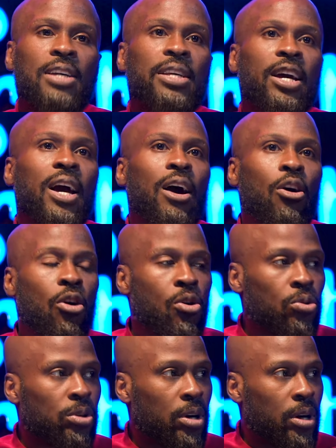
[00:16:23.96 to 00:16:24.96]
as I got
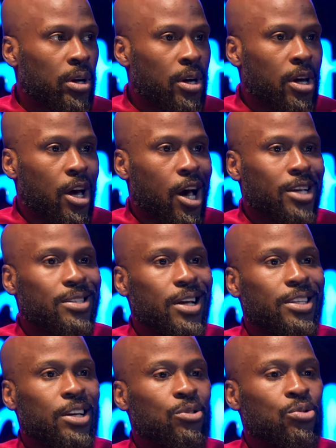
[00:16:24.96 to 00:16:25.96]
older, I
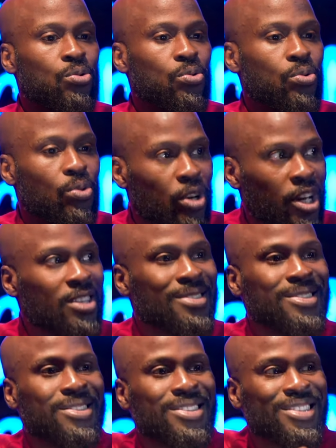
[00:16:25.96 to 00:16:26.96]
started to
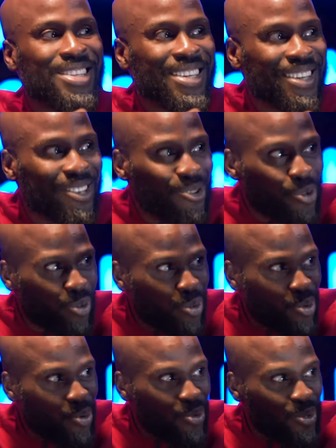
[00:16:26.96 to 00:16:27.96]
steal
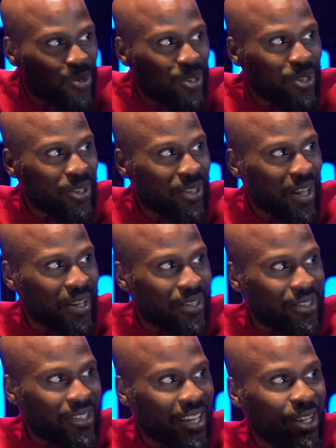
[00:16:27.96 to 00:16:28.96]
those
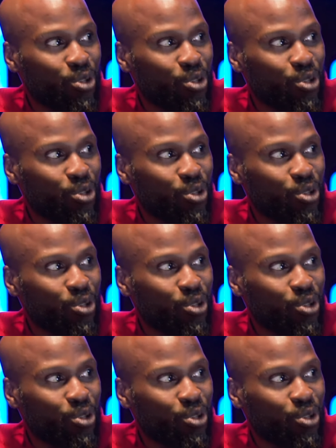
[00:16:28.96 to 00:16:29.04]
things